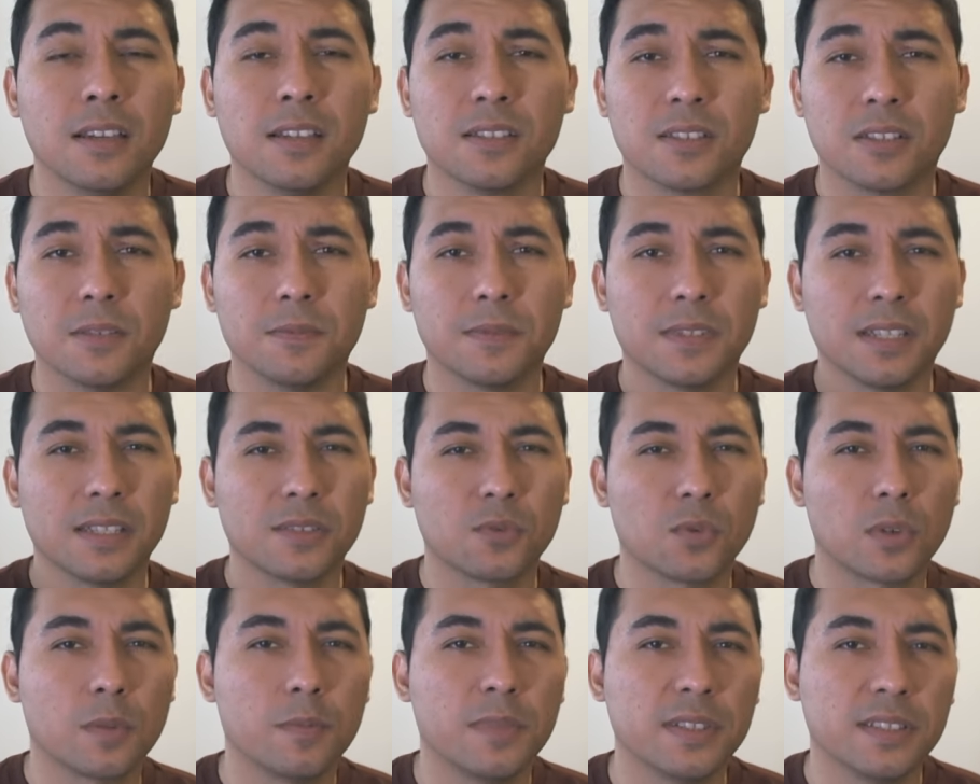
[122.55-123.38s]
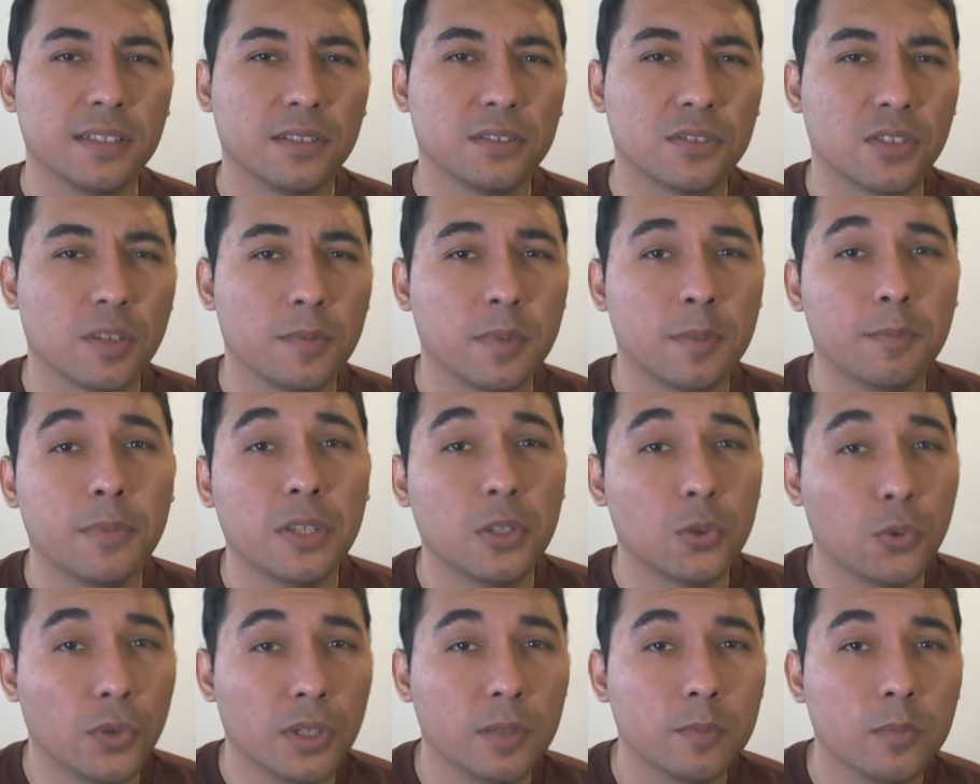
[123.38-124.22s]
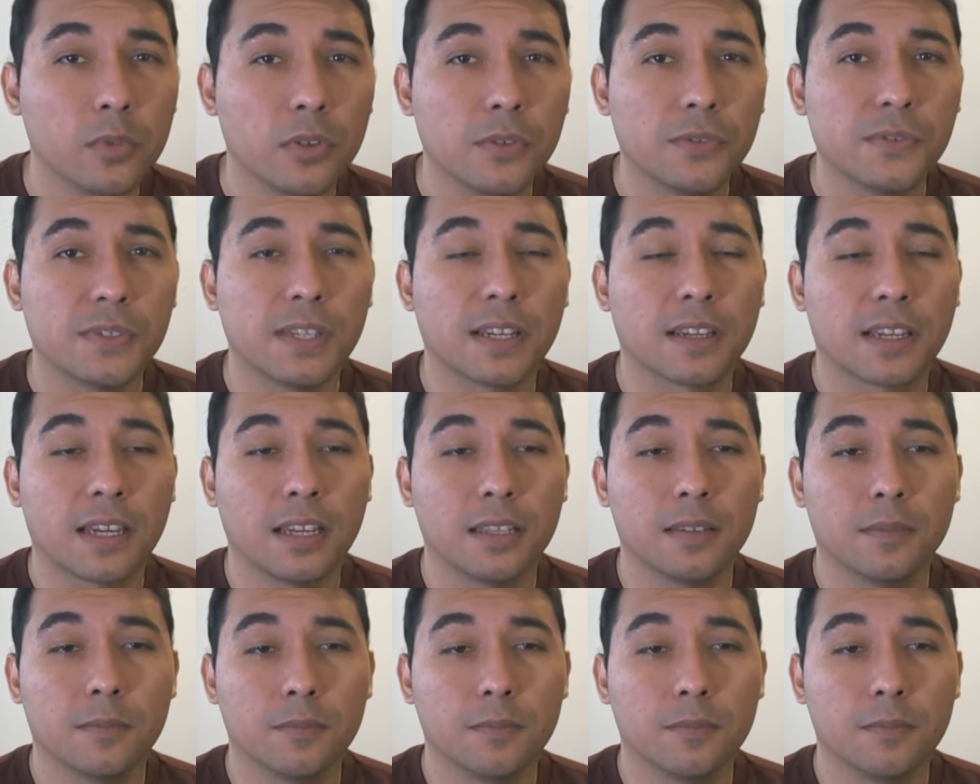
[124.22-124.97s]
Sometimes we're missing some in-between moves that can